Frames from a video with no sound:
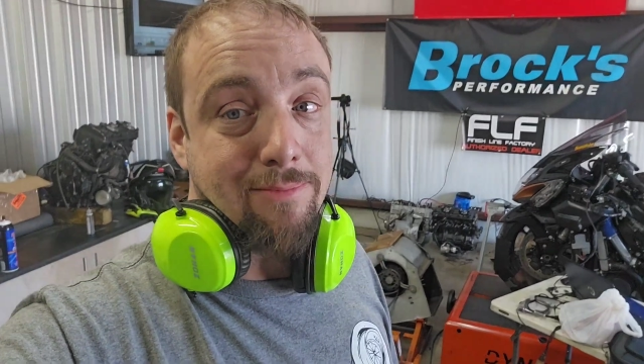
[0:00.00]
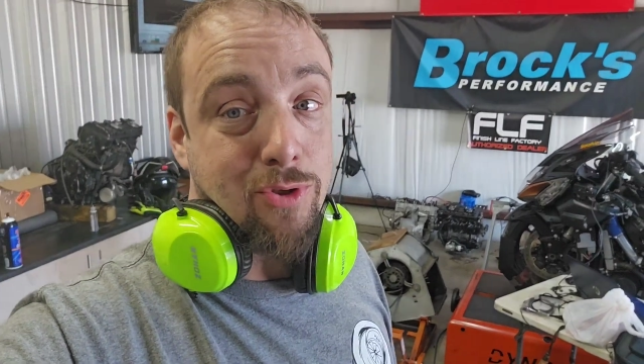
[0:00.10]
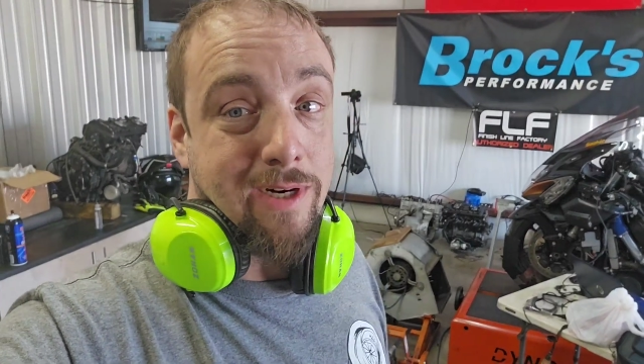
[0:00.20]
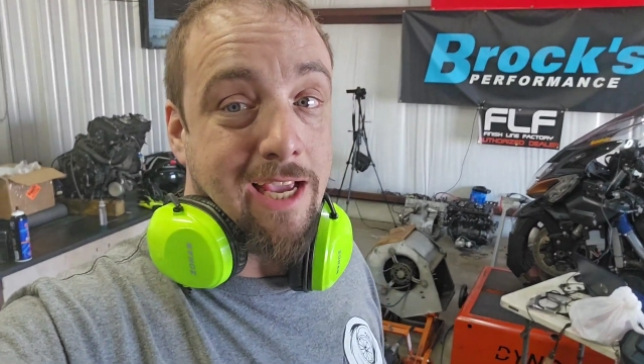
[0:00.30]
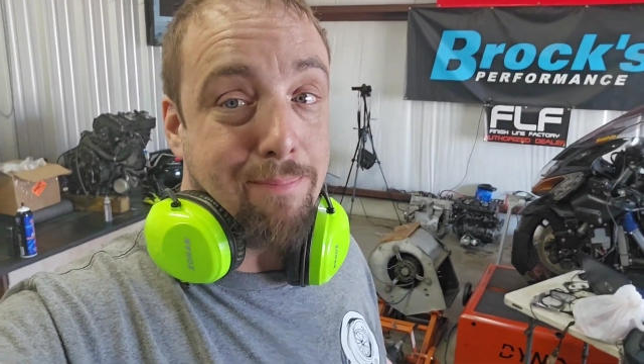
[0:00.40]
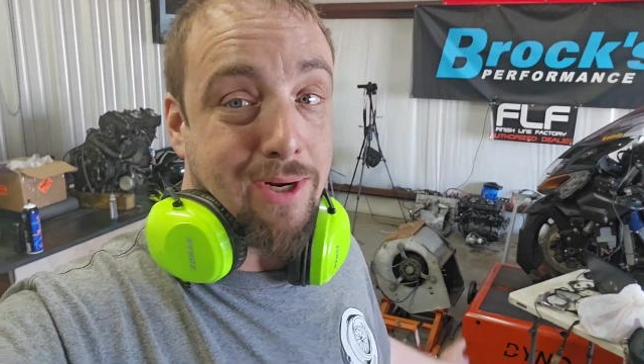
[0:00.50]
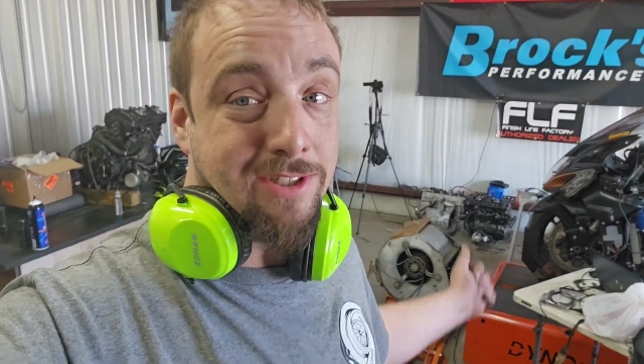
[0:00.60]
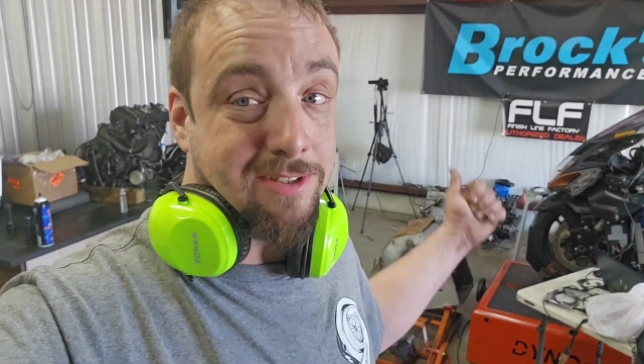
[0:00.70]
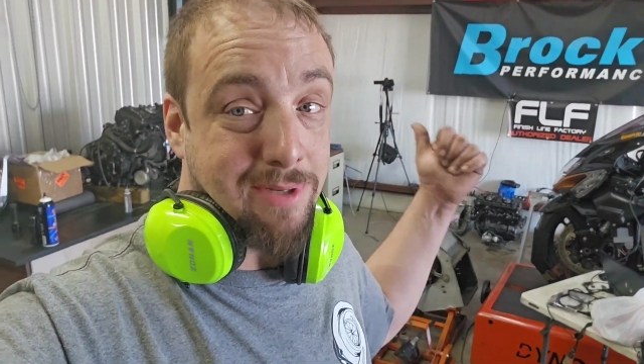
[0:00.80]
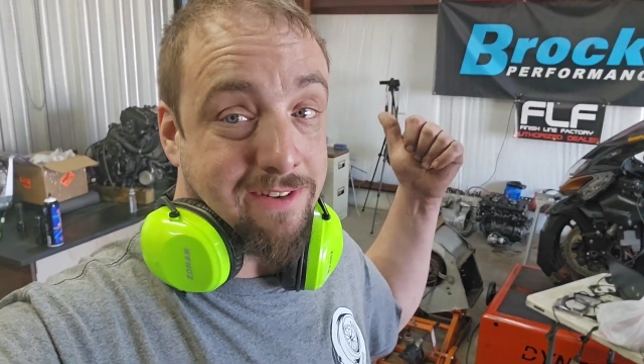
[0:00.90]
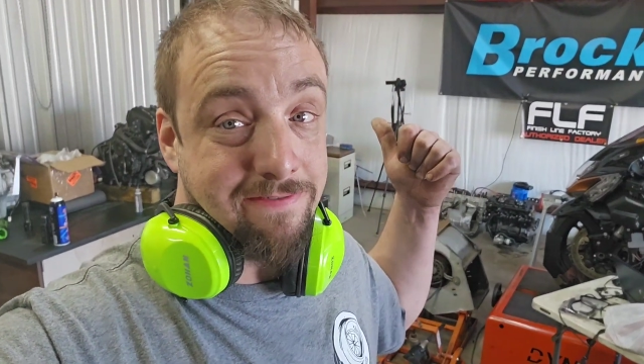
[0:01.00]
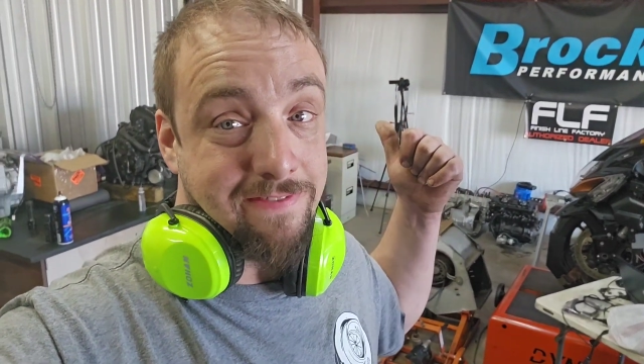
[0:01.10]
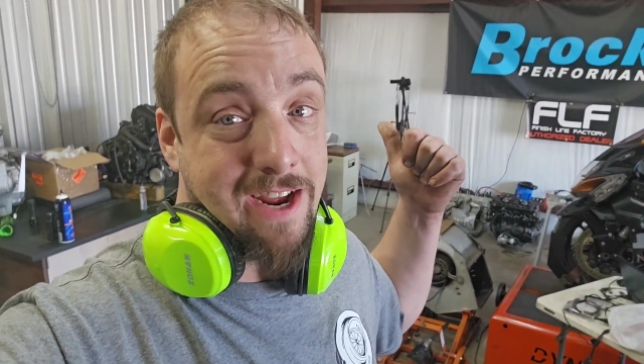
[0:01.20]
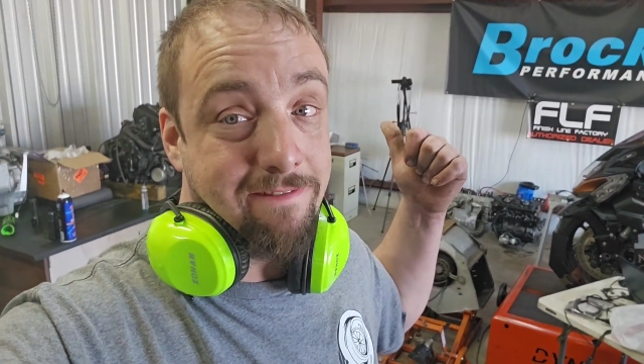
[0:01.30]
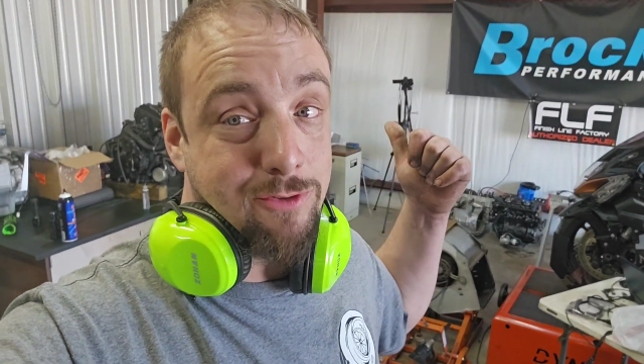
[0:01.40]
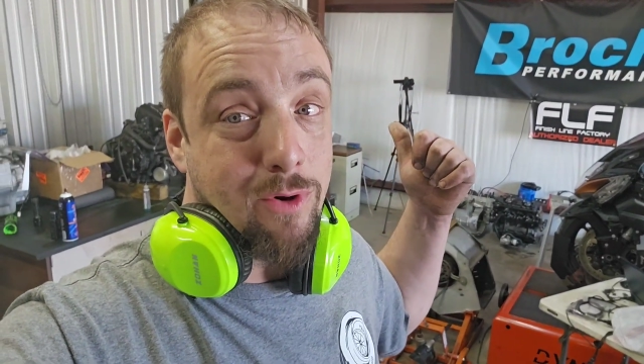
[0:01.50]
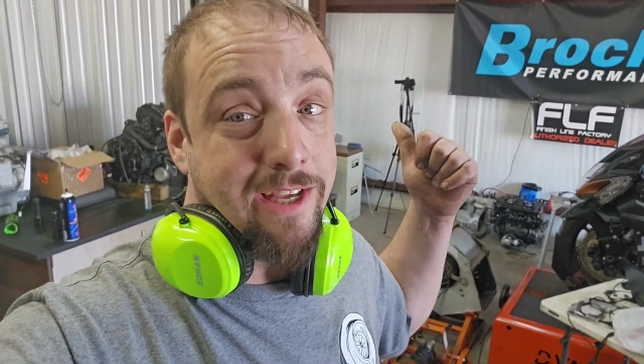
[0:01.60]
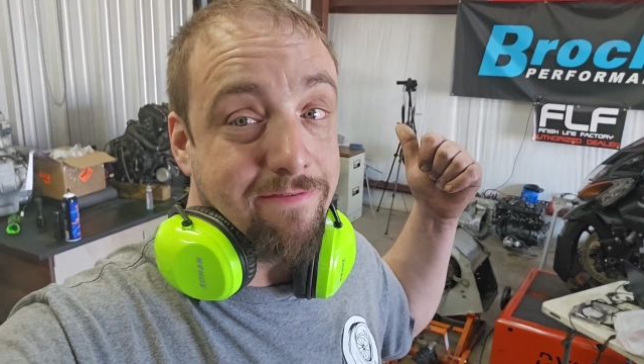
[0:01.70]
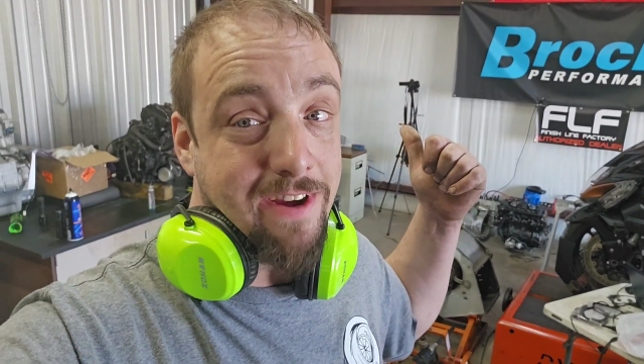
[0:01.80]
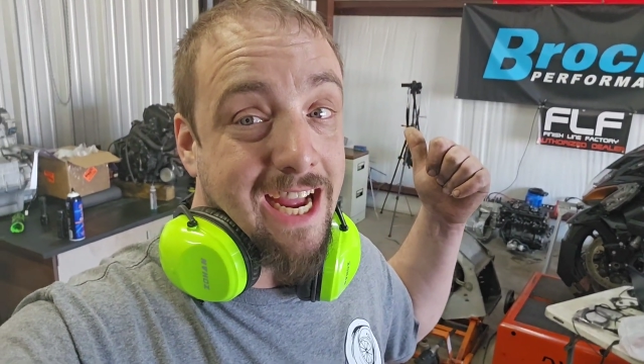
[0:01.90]
28 pounds to make
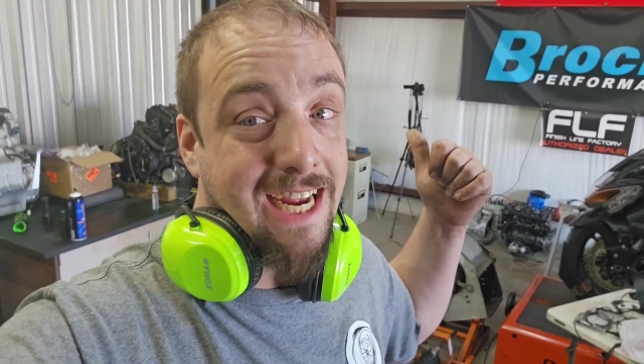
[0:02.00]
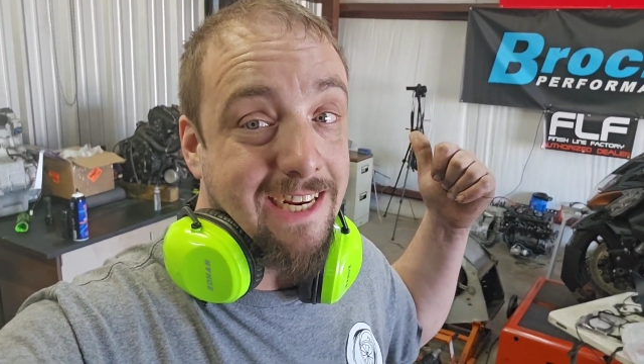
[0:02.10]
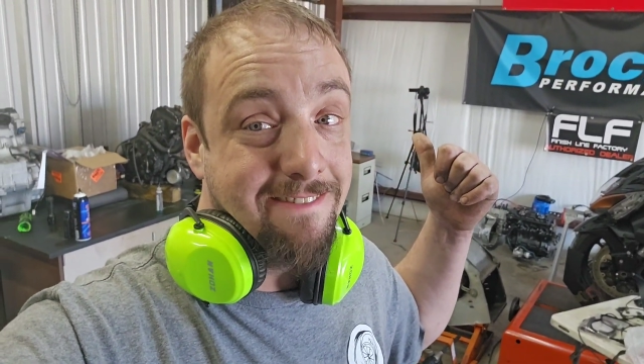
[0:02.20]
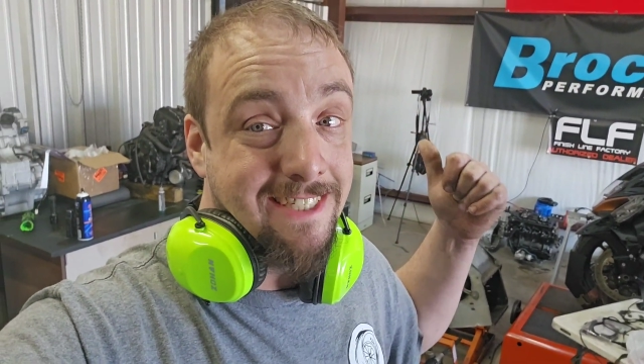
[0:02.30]
525?